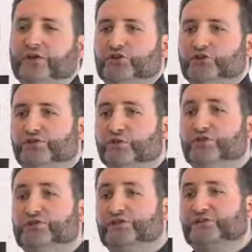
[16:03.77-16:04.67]
So if you
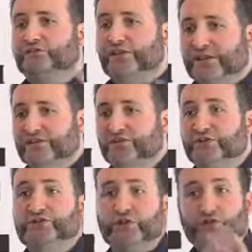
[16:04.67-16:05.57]
want to see some case
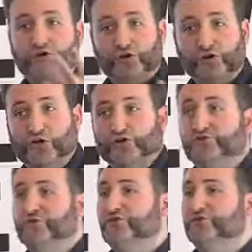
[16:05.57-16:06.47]
studies, talk to other
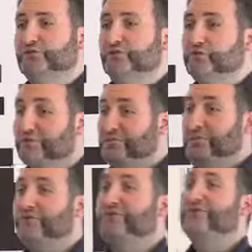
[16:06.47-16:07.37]
customers of Zoom. There's many
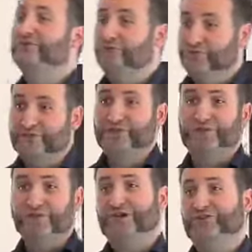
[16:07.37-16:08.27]
people in this room using
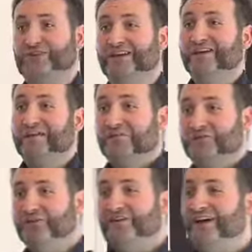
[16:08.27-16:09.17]
Zoom, actually.
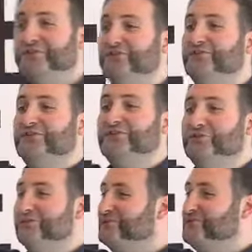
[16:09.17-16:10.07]
Show of hands, who's using
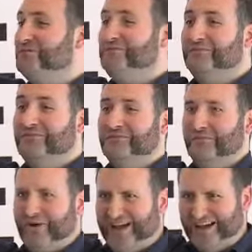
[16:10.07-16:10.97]
Zoom in this room?
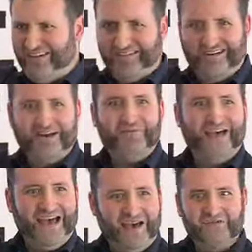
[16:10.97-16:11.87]
Wow, about
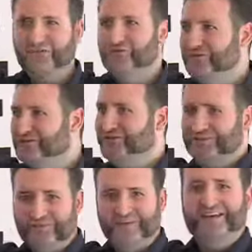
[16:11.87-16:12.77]
half the room is using
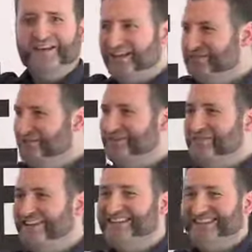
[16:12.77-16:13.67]
Zoom. That's quite
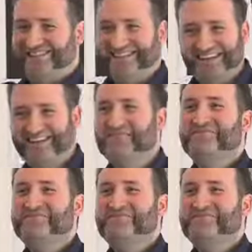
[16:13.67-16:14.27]
amazing, right?